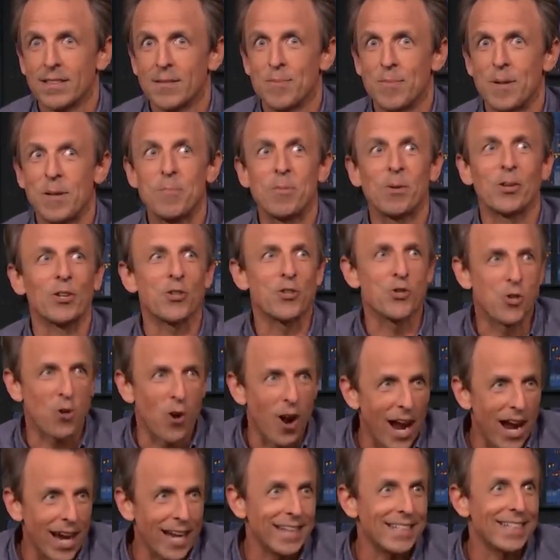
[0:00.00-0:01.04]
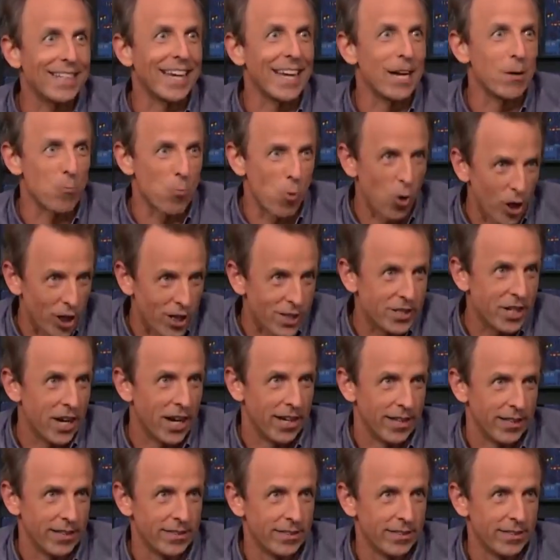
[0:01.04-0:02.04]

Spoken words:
People are trying to get work done.